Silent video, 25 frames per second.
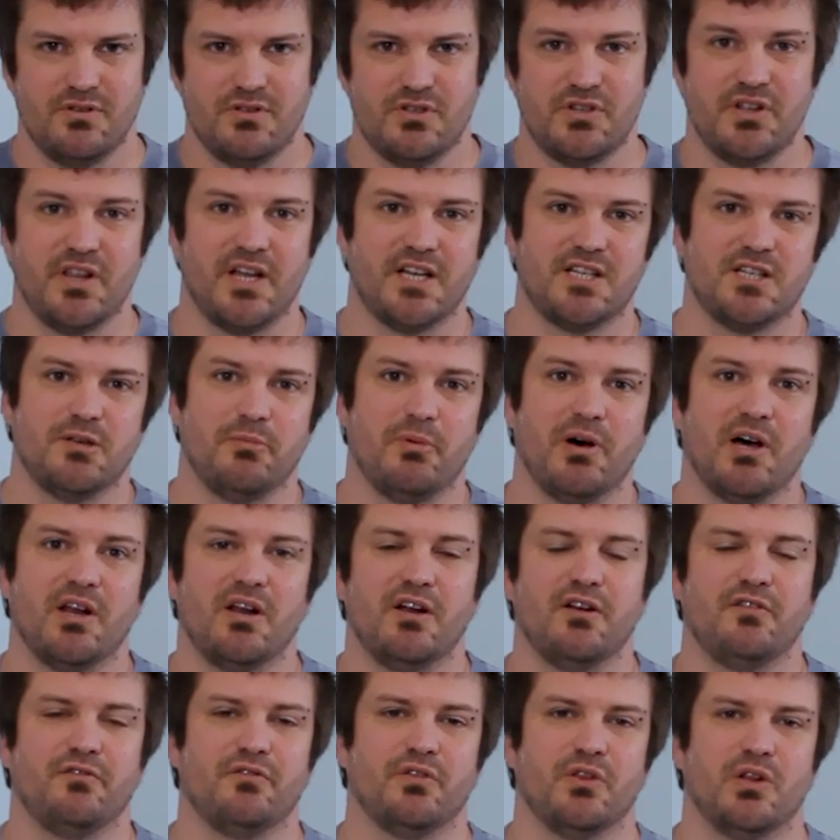So that's about
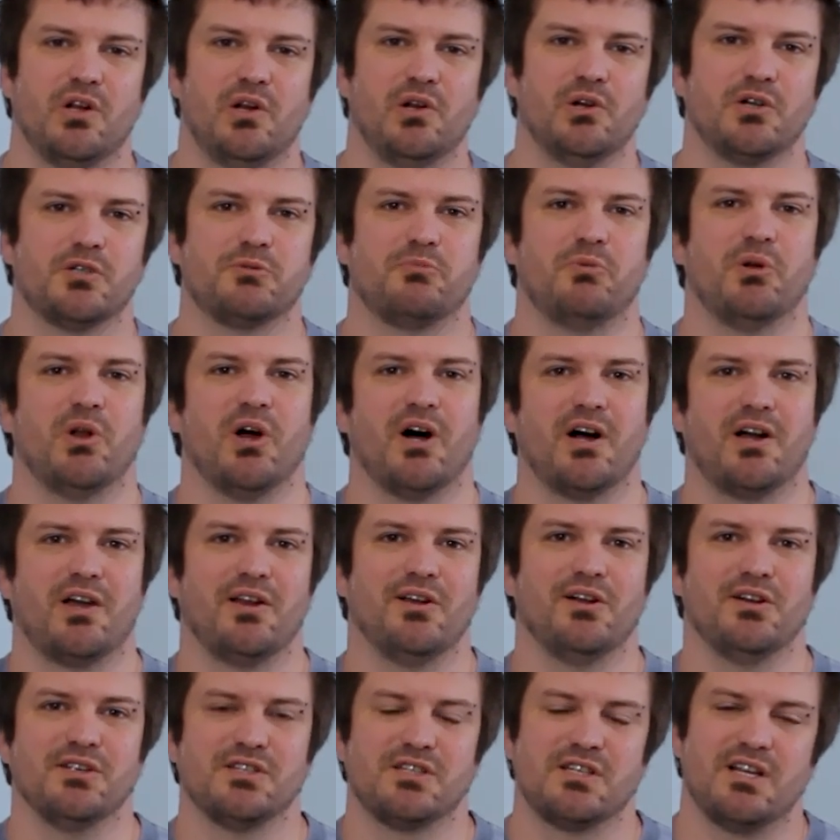it for the Luke's
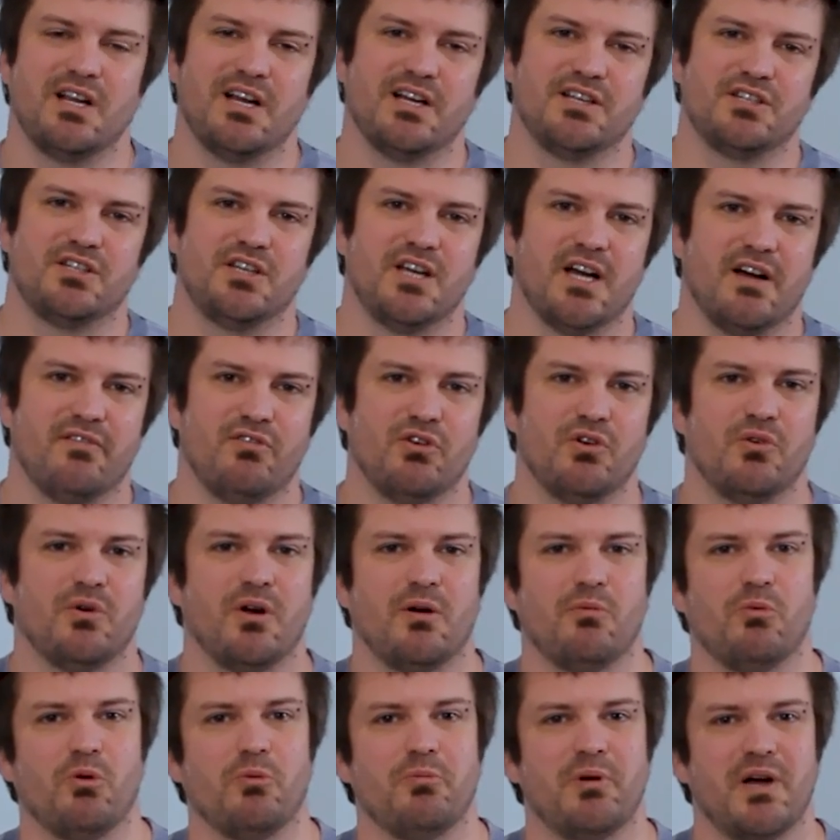Binoculars / Yavin
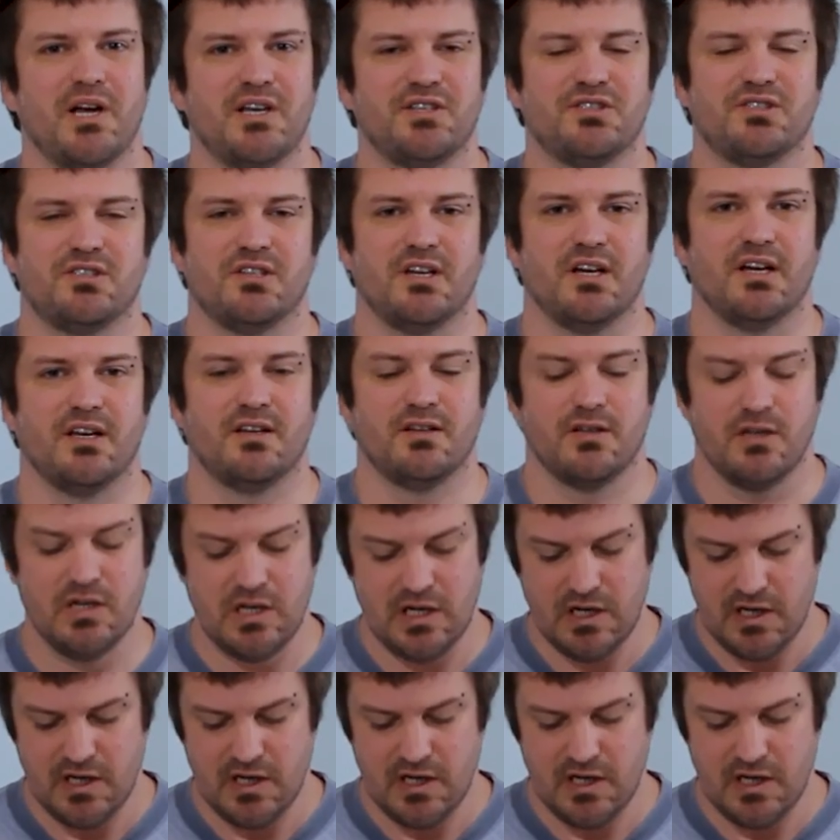Rebel Base set.